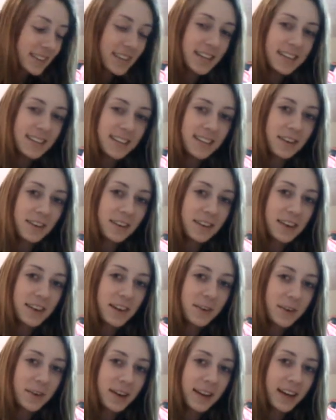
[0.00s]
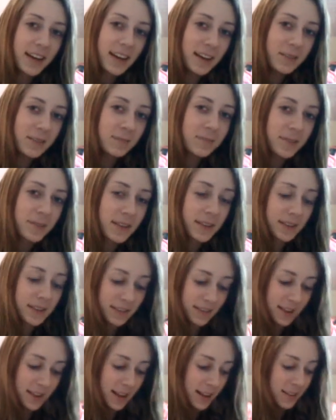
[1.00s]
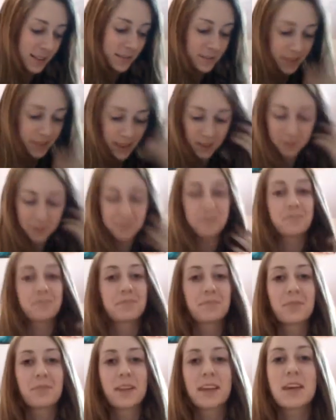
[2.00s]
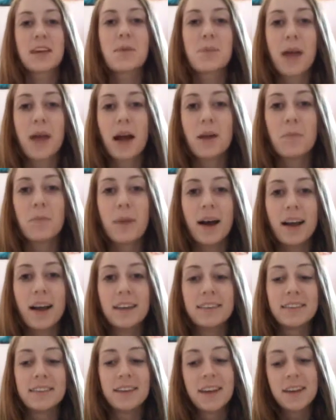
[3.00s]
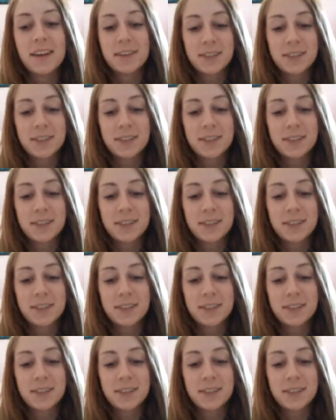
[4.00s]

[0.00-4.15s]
He said I'll need it one day. I'll keep that in mind.